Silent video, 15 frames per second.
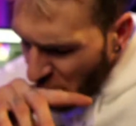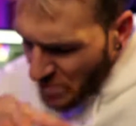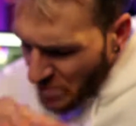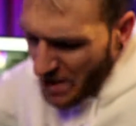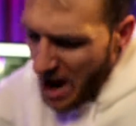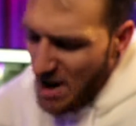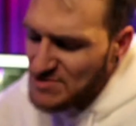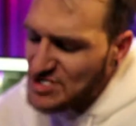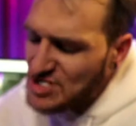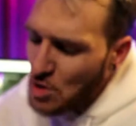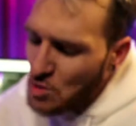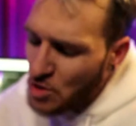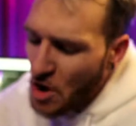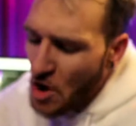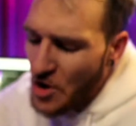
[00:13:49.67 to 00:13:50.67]
I was so
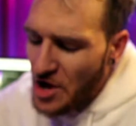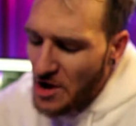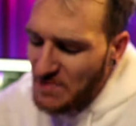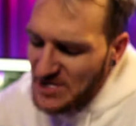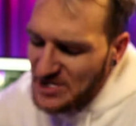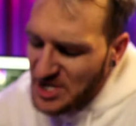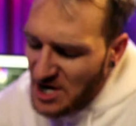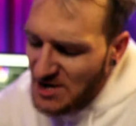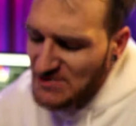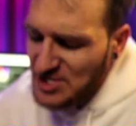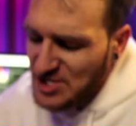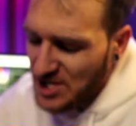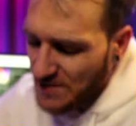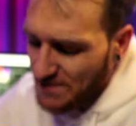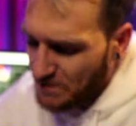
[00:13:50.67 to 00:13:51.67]
caught up in dumb
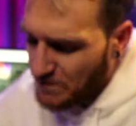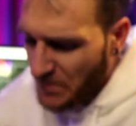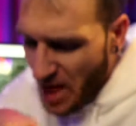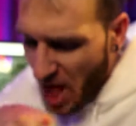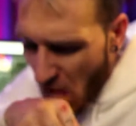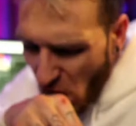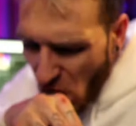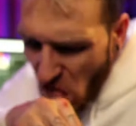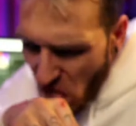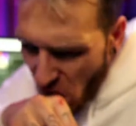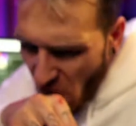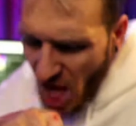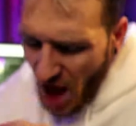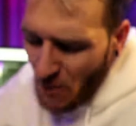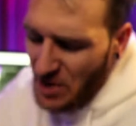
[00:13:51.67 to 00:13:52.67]
shit.
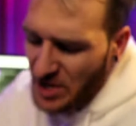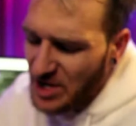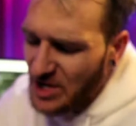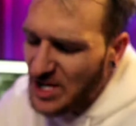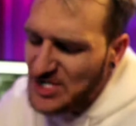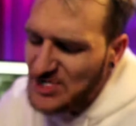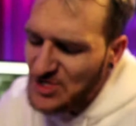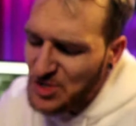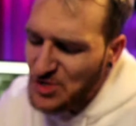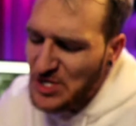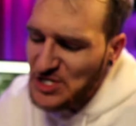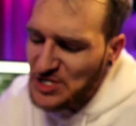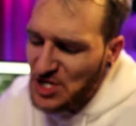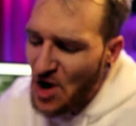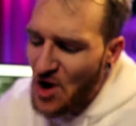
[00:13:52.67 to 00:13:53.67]
I wanted to listen to these
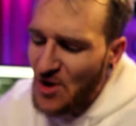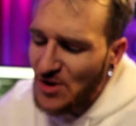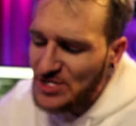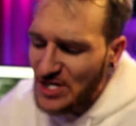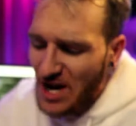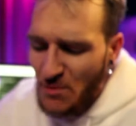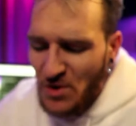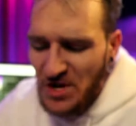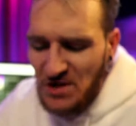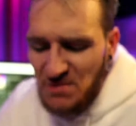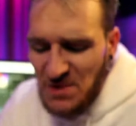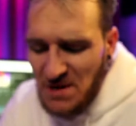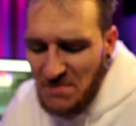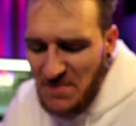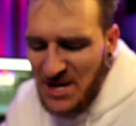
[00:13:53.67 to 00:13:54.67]
songs, and I wanted to be a
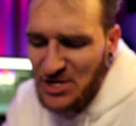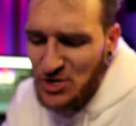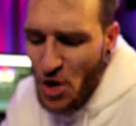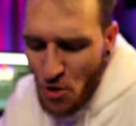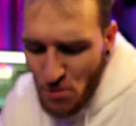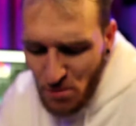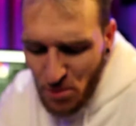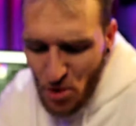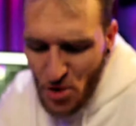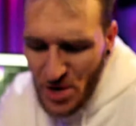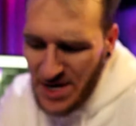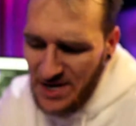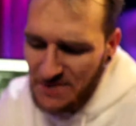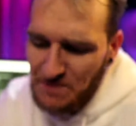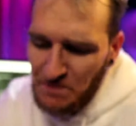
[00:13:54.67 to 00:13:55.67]
big dope boy
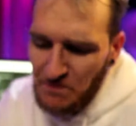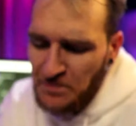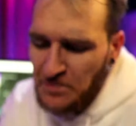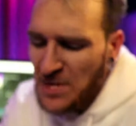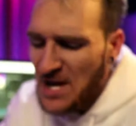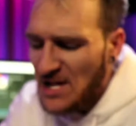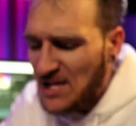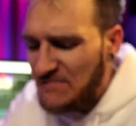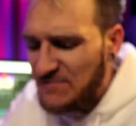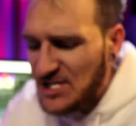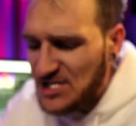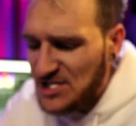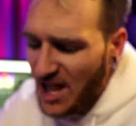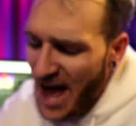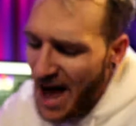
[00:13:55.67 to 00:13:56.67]
and live this
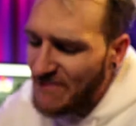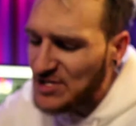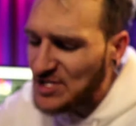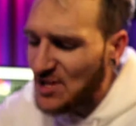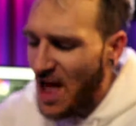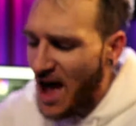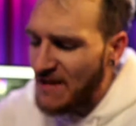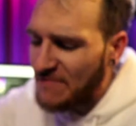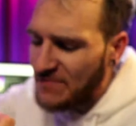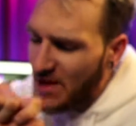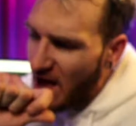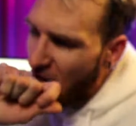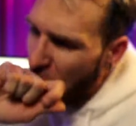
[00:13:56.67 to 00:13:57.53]
lavish life that